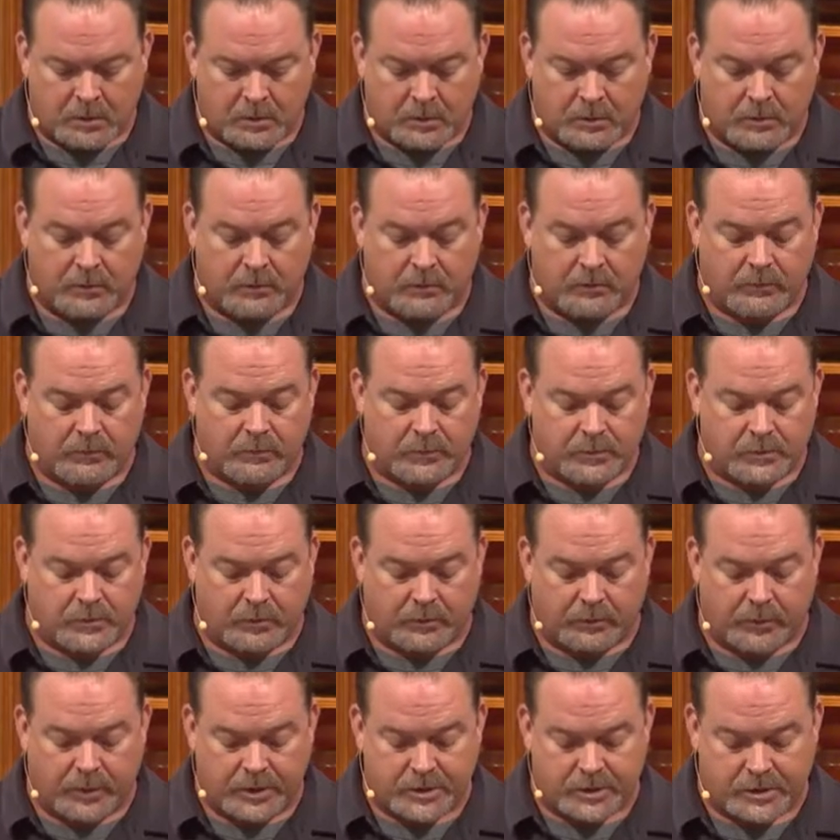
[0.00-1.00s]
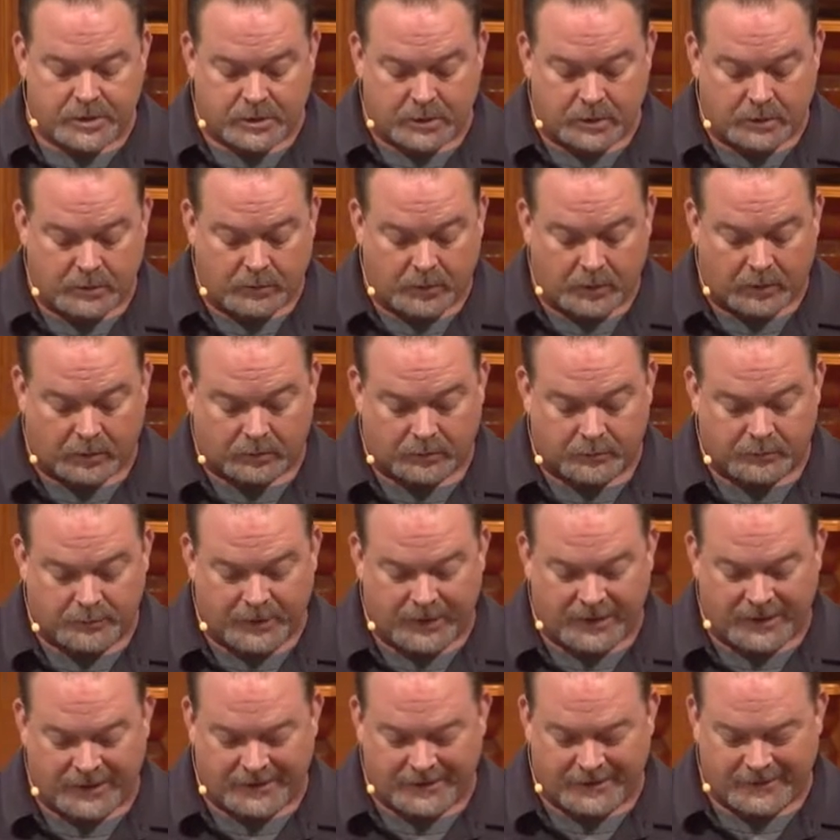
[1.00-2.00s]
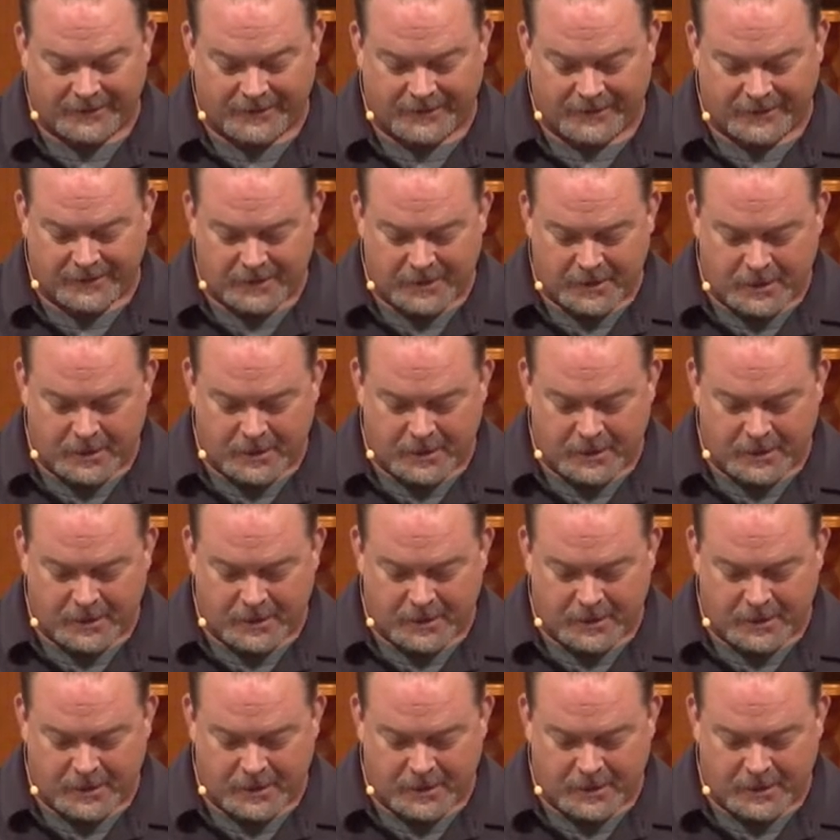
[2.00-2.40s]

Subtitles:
You so graciously welcomed me in